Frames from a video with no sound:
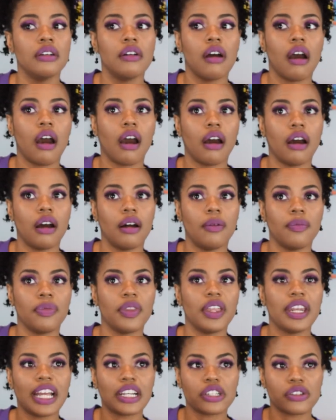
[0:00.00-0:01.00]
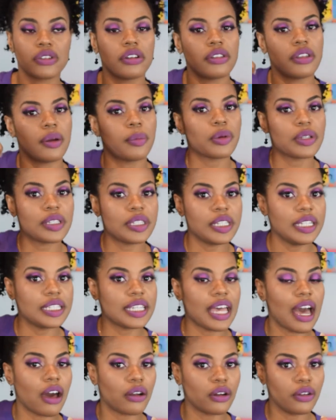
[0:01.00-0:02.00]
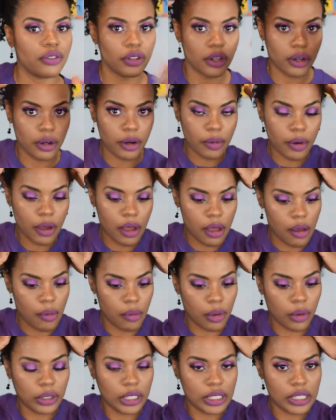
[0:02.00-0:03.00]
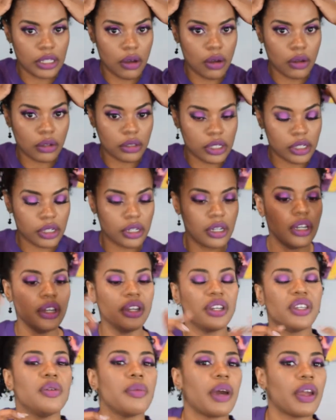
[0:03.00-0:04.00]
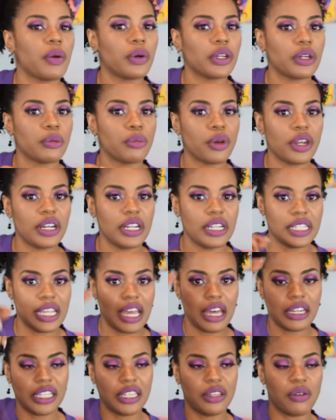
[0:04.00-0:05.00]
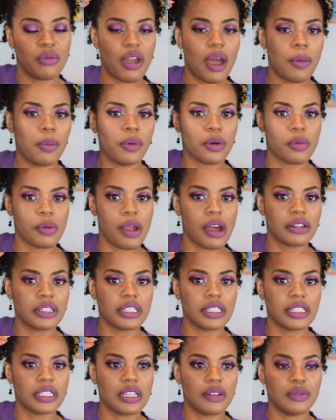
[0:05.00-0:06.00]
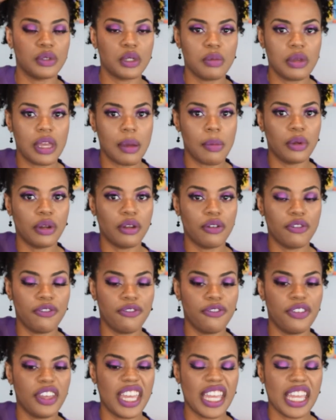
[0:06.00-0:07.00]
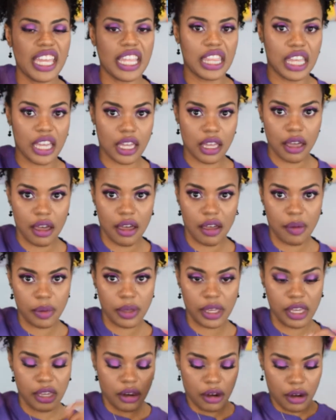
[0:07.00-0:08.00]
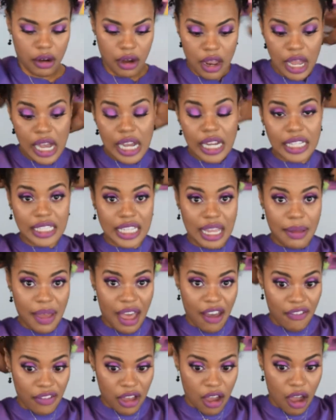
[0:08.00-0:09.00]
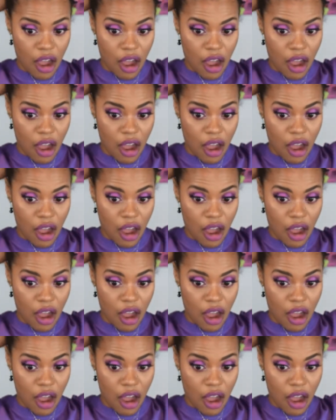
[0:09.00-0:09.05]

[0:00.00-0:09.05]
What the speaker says: the natural hair that proceeds out of your ponytail holder. You might want to braid it down and then wrap it around itself to be able to fit in the cup here, because I'm having a